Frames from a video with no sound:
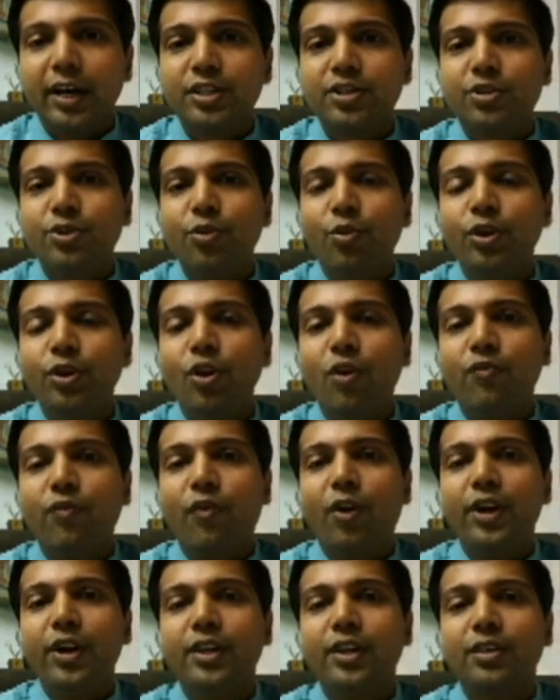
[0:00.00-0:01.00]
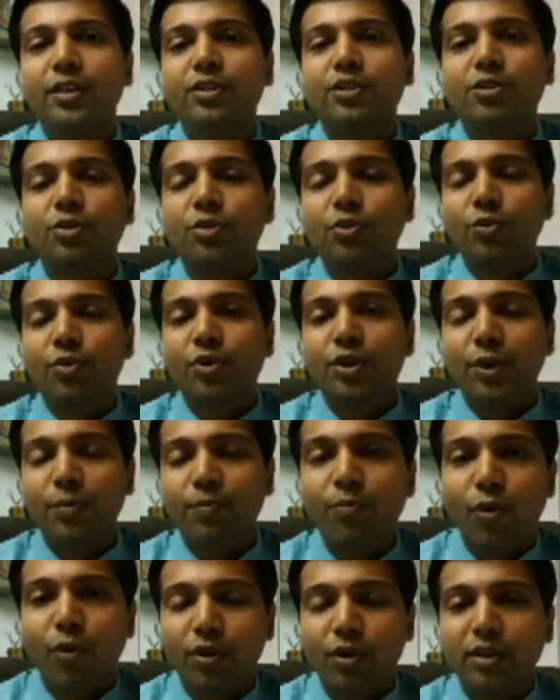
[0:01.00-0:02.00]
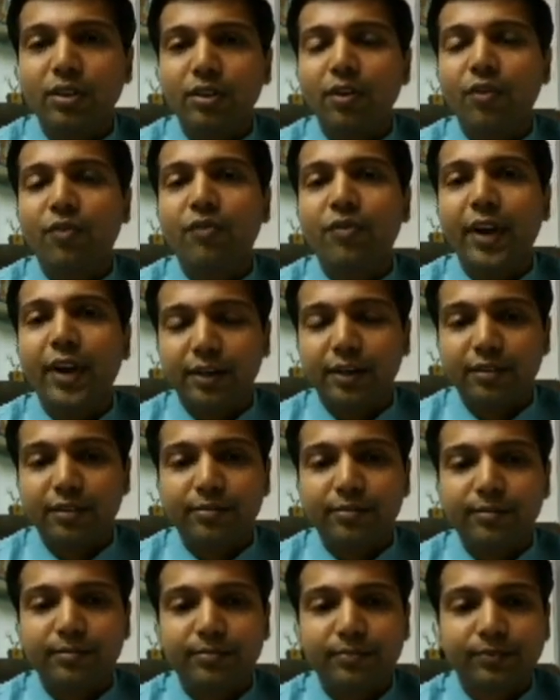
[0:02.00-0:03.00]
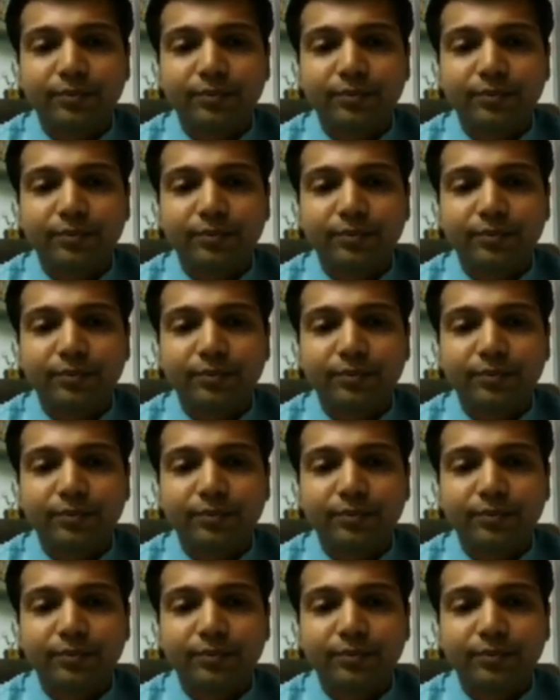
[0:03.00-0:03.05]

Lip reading: it is duty of auditors to report the fact.